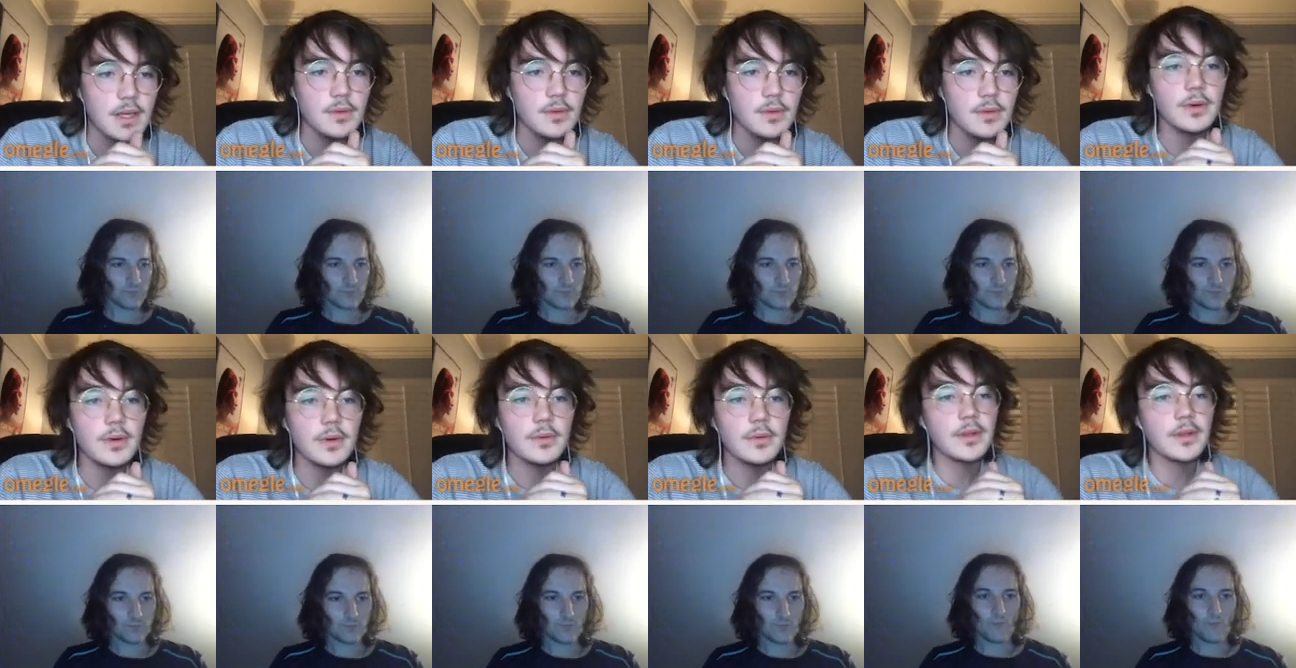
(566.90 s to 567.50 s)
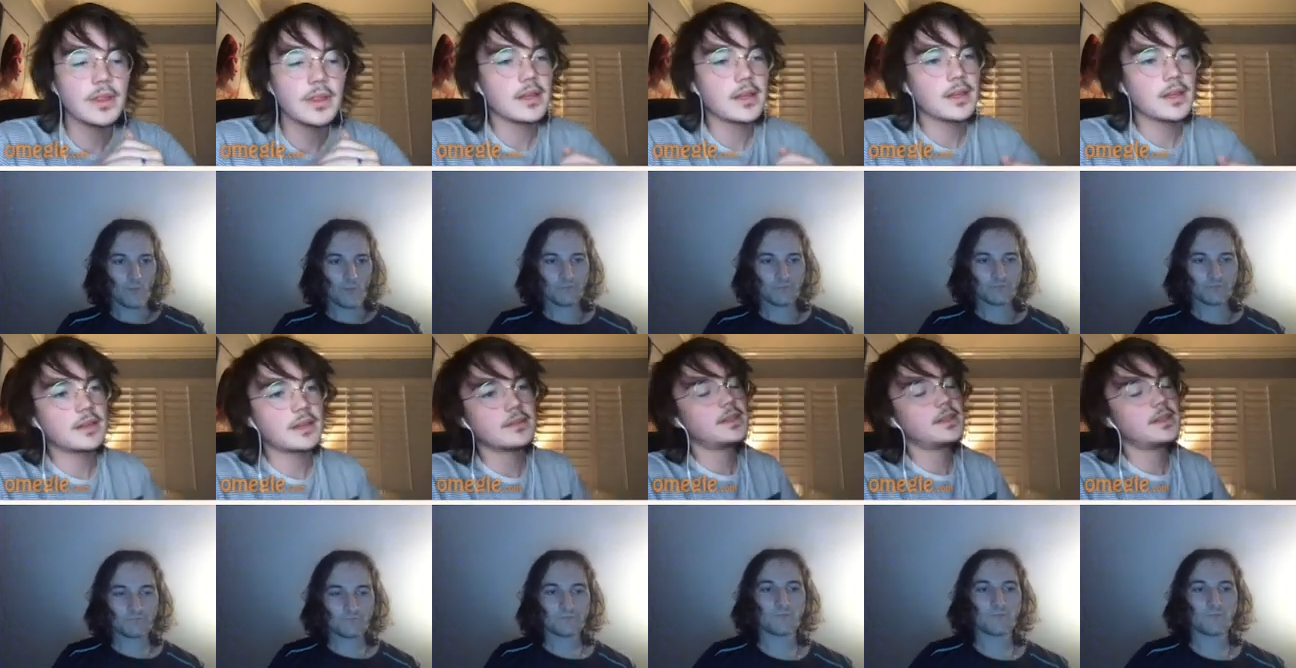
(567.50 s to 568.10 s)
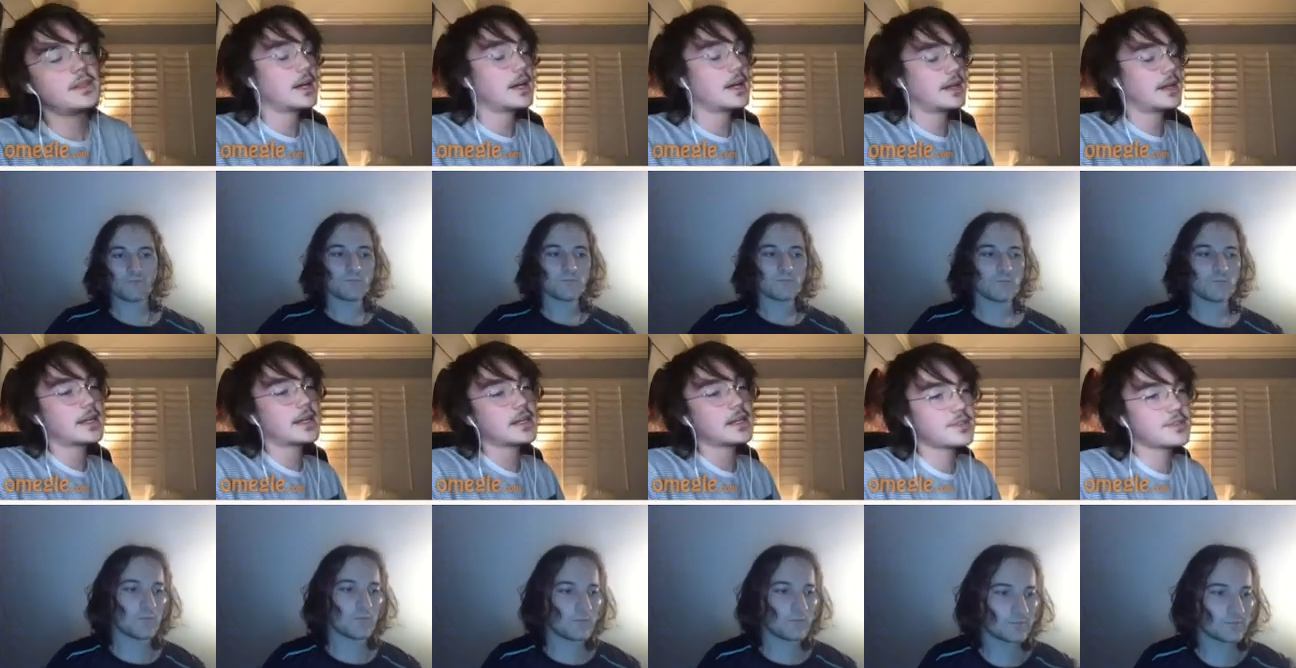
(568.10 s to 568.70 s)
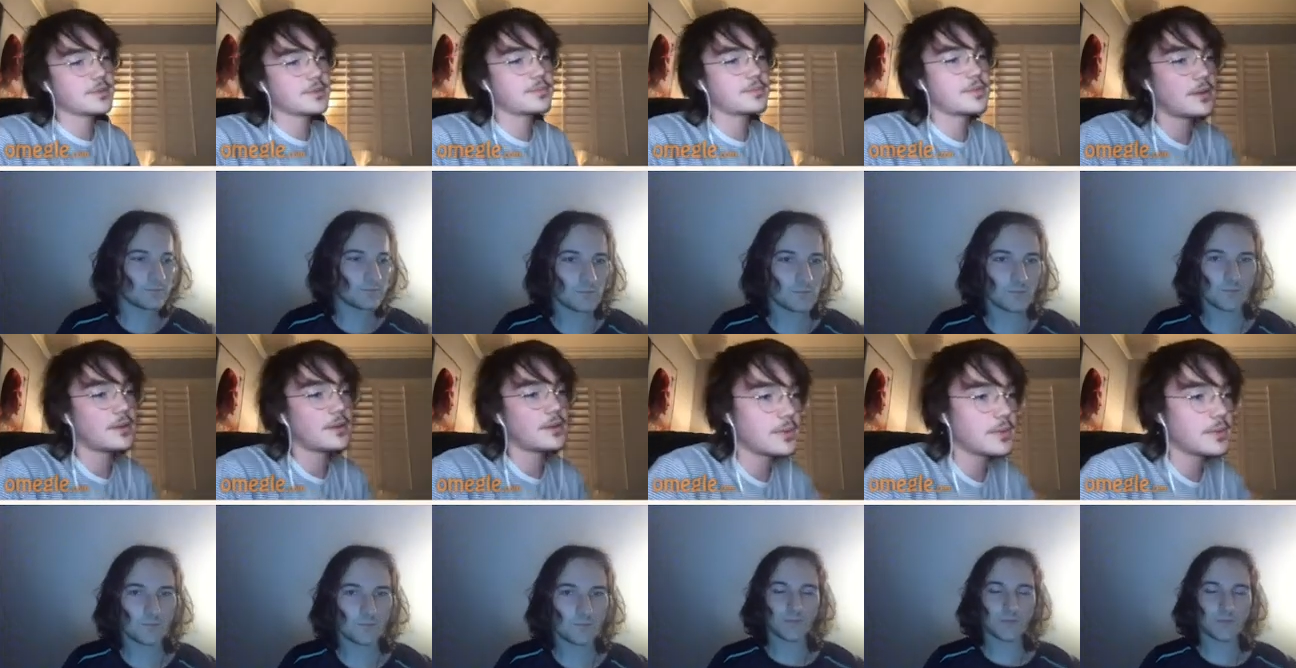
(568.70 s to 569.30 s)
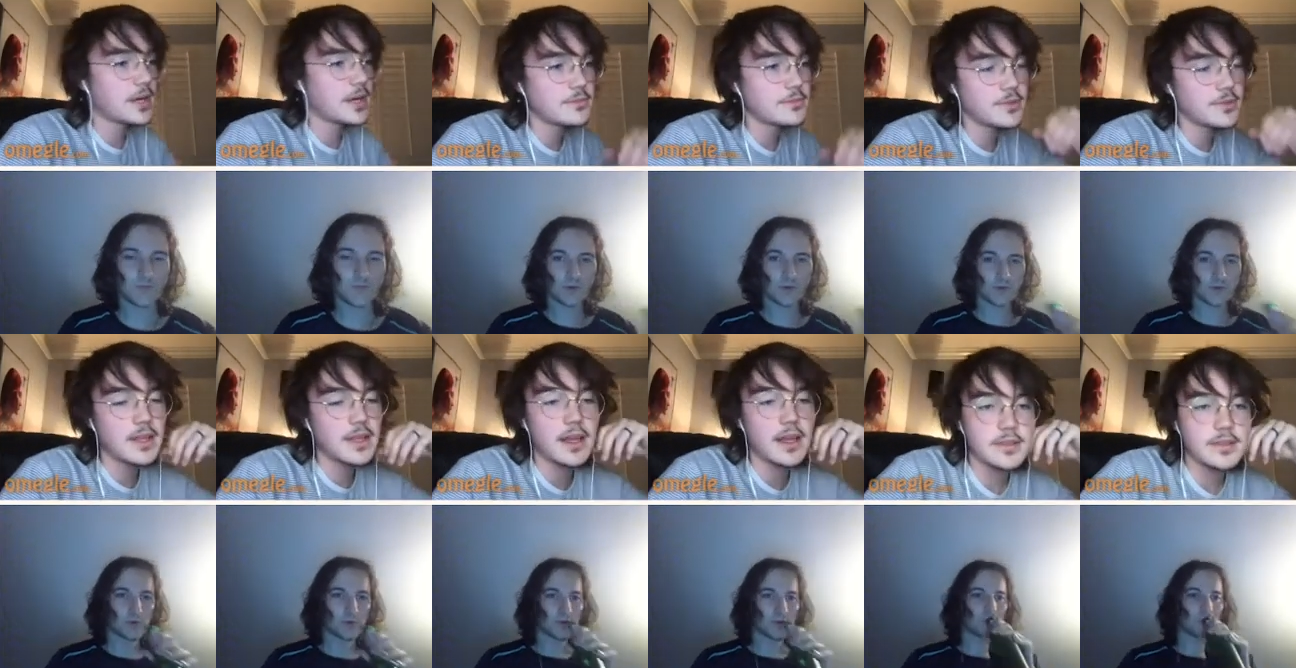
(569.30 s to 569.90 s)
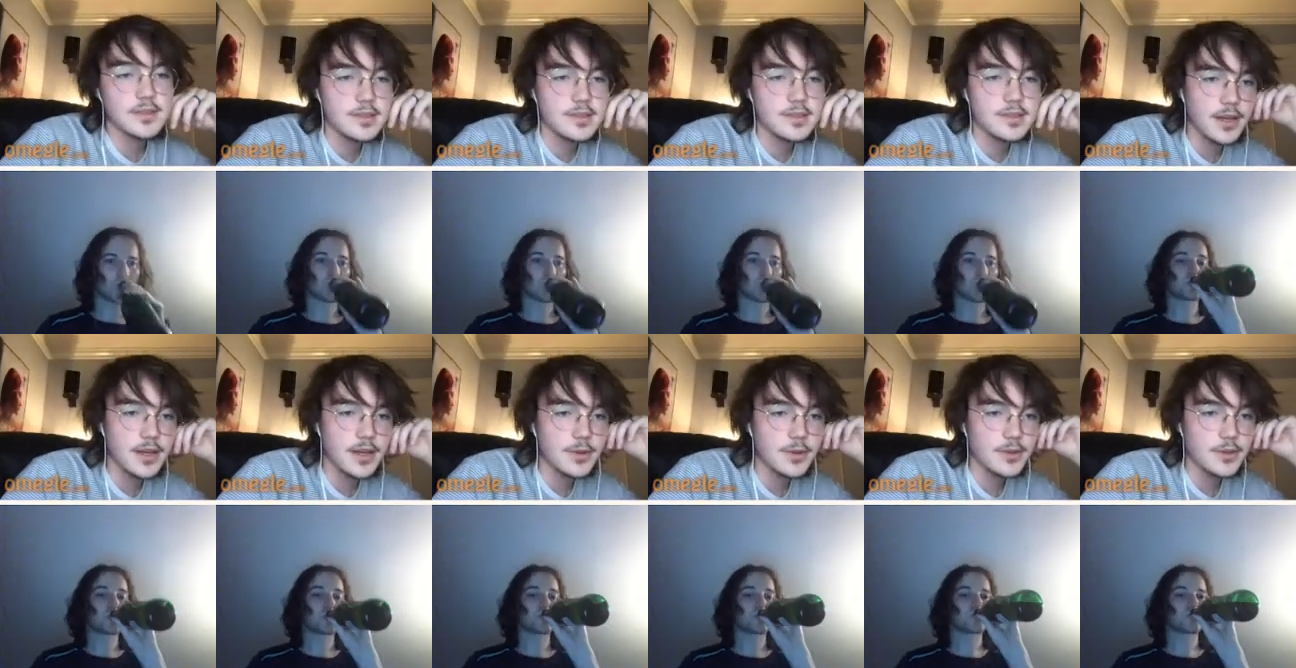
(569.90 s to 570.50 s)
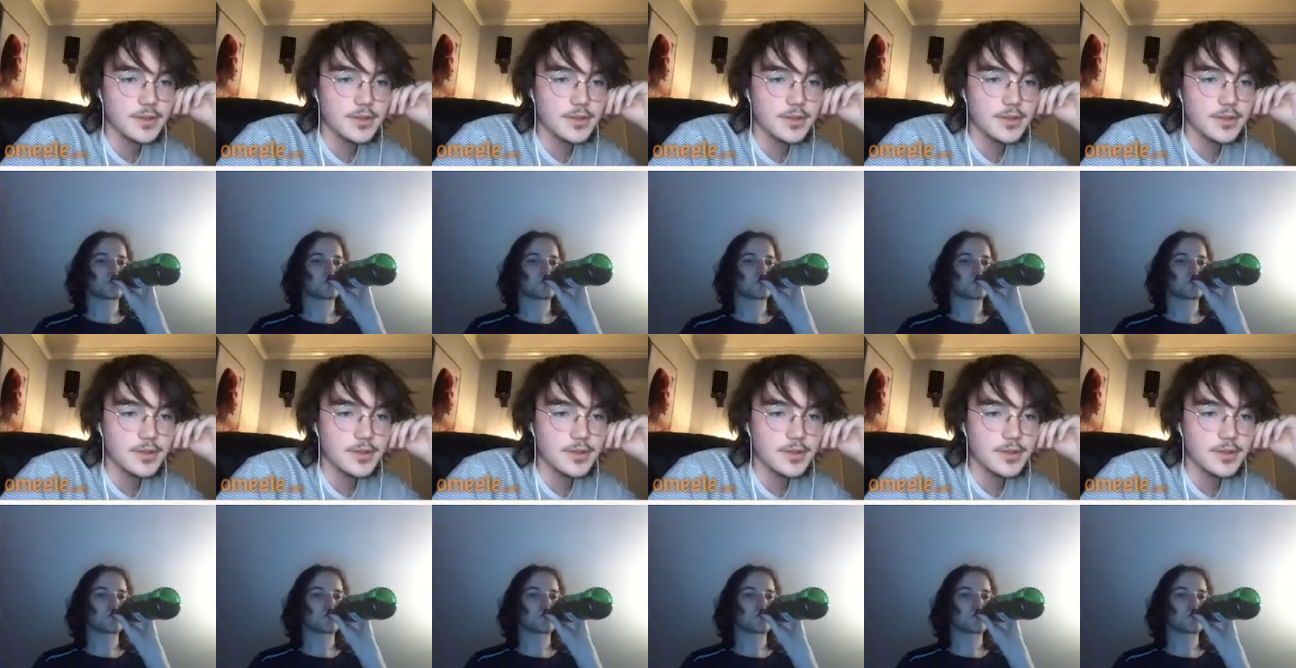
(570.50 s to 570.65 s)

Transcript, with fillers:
Speaker 1: Well, well, the yeah, and I guess the the only problem with that is that we're